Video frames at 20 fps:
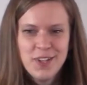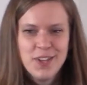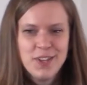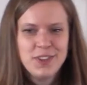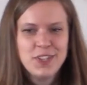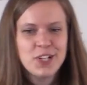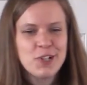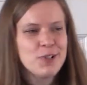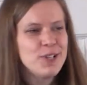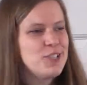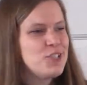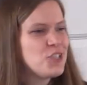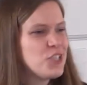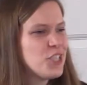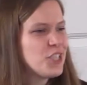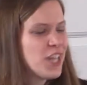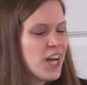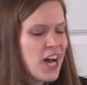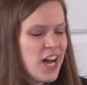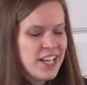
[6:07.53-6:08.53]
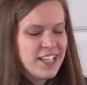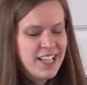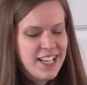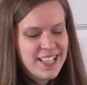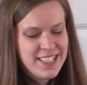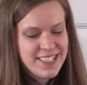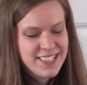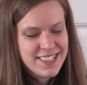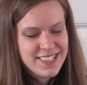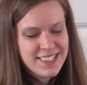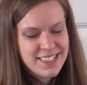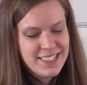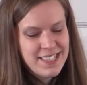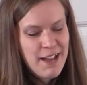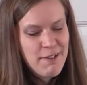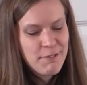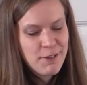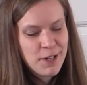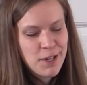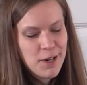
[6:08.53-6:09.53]
The Christian God has
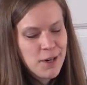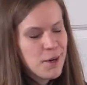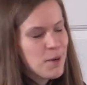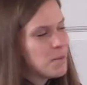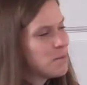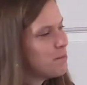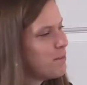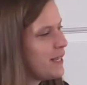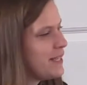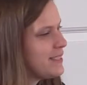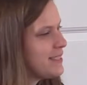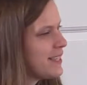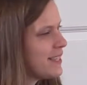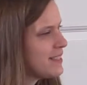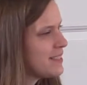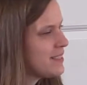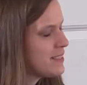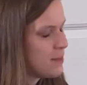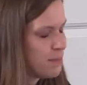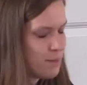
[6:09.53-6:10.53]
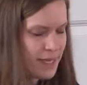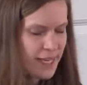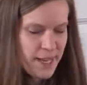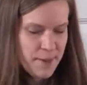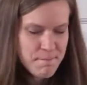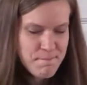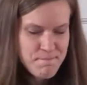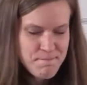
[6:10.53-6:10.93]
never made sense to me.